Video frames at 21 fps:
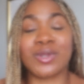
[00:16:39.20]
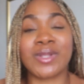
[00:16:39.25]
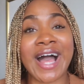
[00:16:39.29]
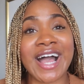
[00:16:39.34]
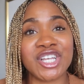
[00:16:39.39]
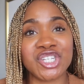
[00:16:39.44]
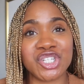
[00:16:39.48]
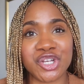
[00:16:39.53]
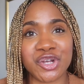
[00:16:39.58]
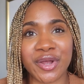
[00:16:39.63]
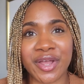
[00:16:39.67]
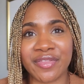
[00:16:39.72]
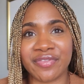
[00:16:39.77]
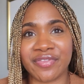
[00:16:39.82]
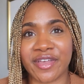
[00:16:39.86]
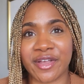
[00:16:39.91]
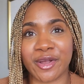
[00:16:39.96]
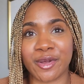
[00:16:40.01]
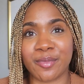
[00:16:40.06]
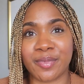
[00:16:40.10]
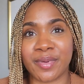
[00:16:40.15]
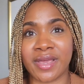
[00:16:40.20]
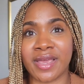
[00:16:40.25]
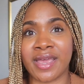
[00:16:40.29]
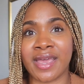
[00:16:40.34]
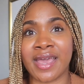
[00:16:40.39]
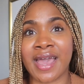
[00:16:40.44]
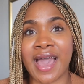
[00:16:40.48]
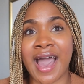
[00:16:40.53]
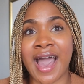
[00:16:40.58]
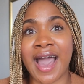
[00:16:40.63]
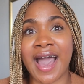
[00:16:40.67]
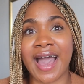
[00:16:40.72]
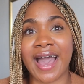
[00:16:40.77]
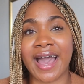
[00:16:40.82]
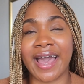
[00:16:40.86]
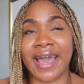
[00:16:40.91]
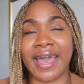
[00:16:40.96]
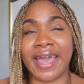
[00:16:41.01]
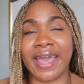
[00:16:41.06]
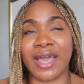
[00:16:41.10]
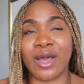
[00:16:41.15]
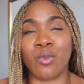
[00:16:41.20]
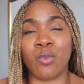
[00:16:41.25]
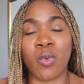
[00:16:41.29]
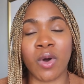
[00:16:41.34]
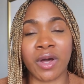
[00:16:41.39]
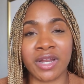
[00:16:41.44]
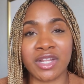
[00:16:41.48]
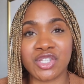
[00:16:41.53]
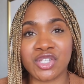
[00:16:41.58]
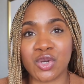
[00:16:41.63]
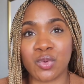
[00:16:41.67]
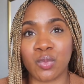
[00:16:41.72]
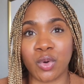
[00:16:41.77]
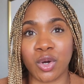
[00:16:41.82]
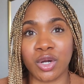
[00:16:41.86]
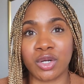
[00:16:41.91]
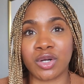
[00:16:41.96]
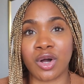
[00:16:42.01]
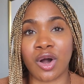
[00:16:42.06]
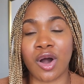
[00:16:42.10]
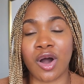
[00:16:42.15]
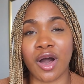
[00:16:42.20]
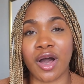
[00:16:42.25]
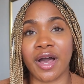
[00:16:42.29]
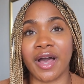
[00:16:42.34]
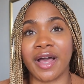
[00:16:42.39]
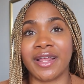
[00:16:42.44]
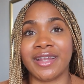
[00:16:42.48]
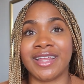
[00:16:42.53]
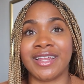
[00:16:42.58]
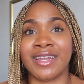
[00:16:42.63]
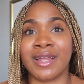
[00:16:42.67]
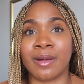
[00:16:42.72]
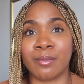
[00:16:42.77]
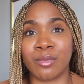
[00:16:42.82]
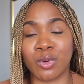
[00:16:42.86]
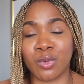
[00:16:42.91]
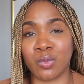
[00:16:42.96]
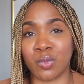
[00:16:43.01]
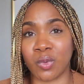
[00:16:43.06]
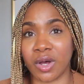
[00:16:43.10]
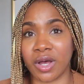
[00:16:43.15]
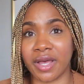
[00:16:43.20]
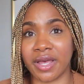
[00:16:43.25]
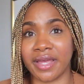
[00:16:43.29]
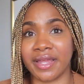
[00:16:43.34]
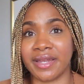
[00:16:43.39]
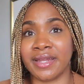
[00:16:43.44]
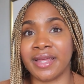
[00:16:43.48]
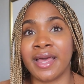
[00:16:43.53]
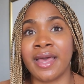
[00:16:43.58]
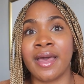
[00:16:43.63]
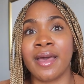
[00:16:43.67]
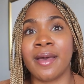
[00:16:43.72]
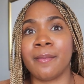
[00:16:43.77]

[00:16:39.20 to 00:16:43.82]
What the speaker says: last year in therapy, I wanted to work on number one,